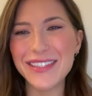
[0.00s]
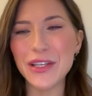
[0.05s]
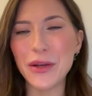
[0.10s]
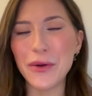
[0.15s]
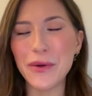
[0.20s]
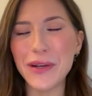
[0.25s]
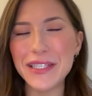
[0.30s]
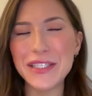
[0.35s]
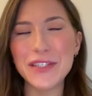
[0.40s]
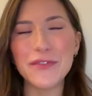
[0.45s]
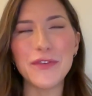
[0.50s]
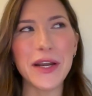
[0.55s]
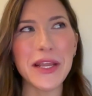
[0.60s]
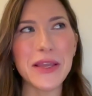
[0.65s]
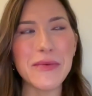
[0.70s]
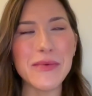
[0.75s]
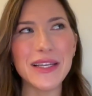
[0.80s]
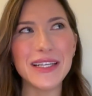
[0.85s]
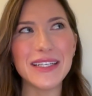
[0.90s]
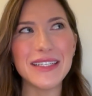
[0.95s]
so it's
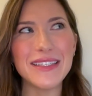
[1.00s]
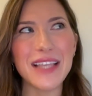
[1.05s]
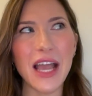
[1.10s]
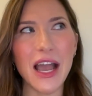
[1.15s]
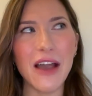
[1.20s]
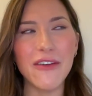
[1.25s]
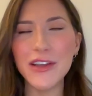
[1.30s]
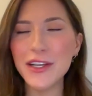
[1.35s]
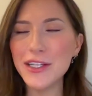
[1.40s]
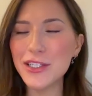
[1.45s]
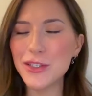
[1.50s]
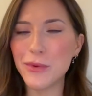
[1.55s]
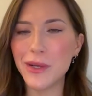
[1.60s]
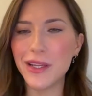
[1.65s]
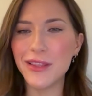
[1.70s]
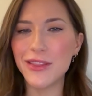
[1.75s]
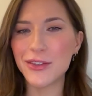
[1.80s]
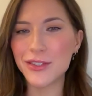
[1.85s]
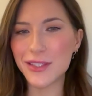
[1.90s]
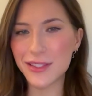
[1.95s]
funny because having a
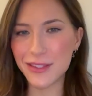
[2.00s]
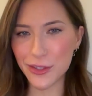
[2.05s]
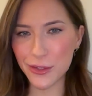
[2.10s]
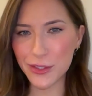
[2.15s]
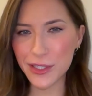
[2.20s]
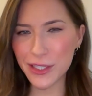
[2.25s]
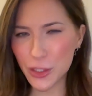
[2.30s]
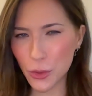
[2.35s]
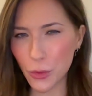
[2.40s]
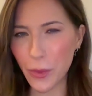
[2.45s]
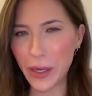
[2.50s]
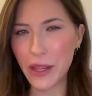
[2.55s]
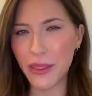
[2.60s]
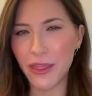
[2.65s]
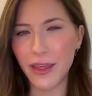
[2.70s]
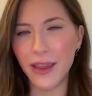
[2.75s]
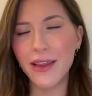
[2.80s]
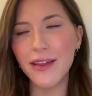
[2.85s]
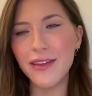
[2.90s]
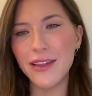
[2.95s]
twin, there's a twin
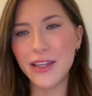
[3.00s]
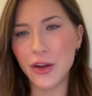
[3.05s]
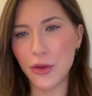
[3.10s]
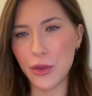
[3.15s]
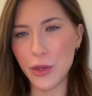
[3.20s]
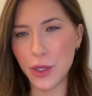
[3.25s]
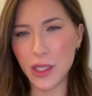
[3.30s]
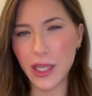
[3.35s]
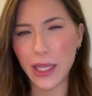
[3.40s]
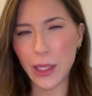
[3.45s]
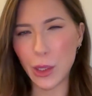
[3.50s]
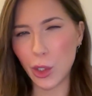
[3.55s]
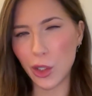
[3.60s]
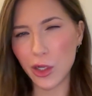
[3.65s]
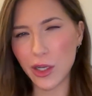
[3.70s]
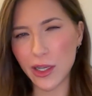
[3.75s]
thing. You can like